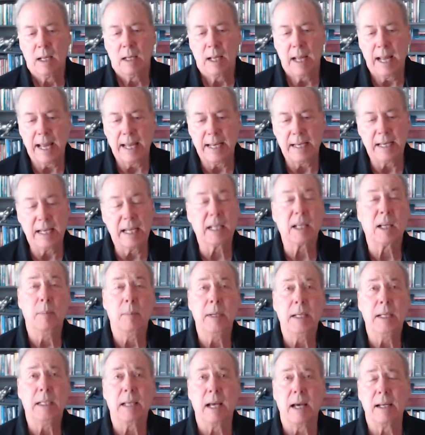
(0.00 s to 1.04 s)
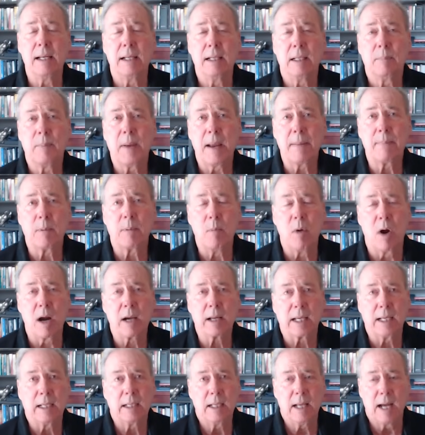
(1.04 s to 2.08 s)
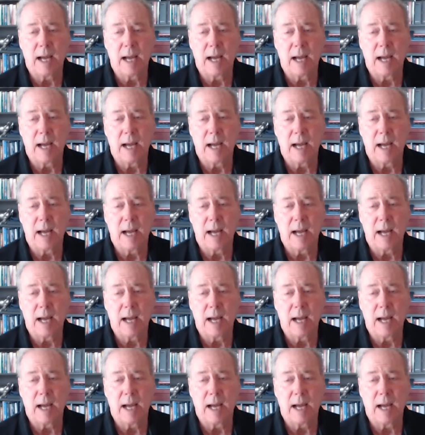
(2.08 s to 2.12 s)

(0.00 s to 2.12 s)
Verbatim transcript: And it could be done in a paper market.